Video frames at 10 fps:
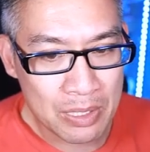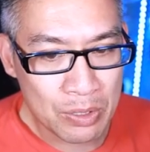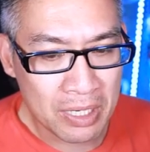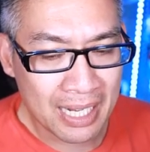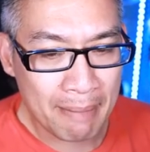so
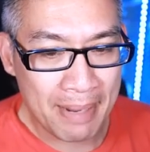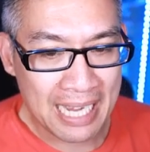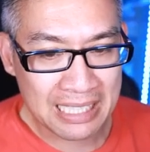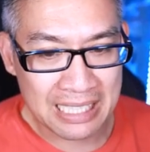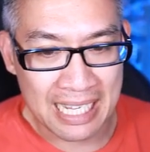you're kind of
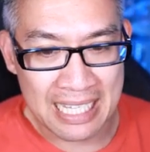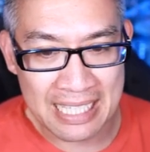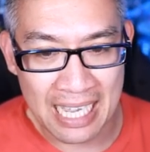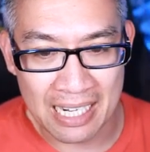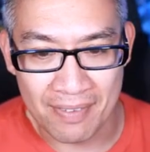bashing the
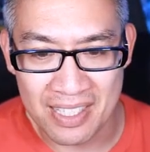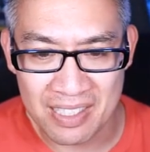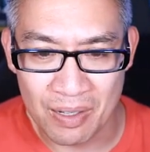inside of it.